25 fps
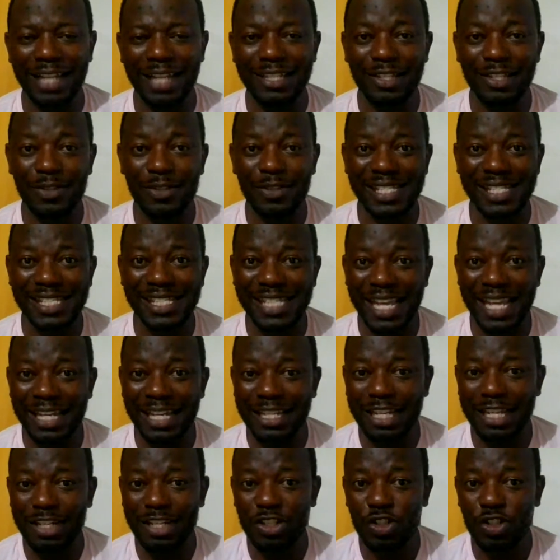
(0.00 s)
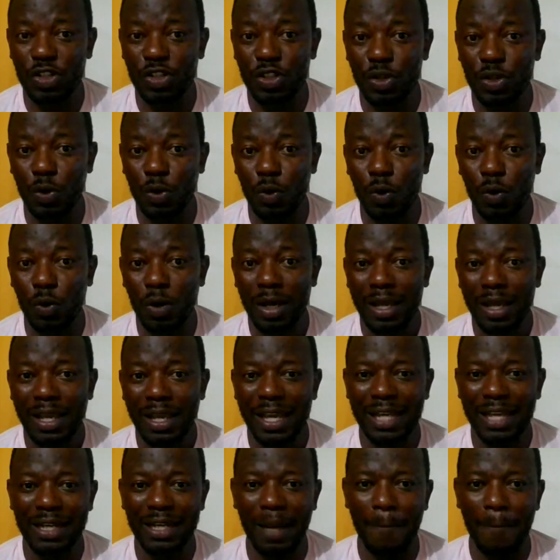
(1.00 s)
and to send it to you
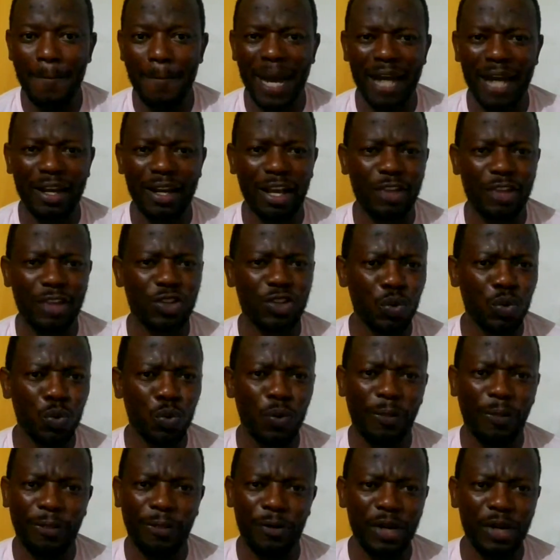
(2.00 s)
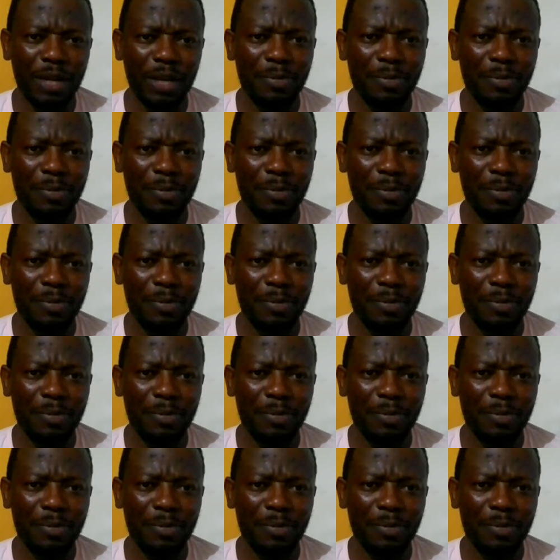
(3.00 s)
in a manner 2-3